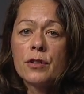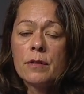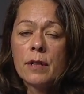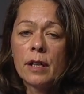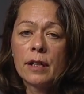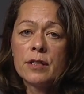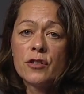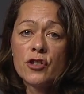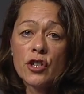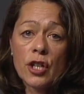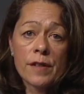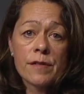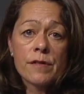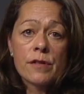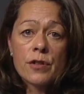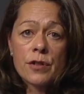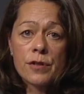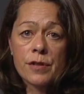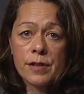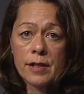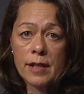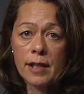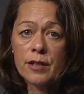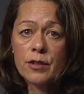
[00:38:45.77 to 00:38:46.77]
adjust
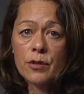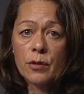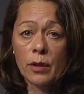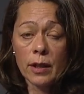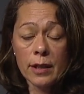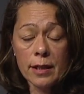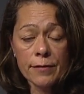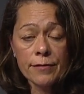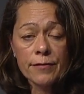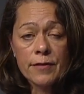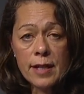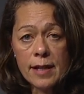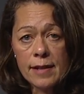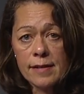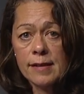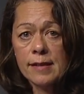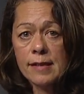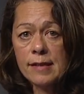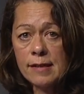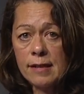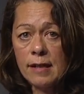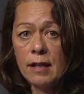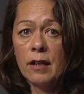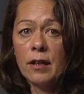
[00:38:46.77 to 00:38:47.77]
your schedule if
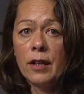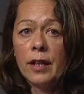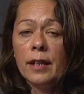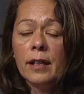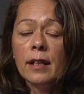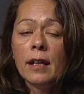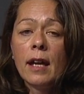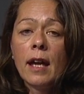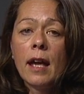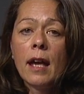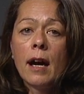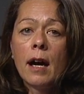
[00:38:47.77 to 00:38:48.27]
necessary.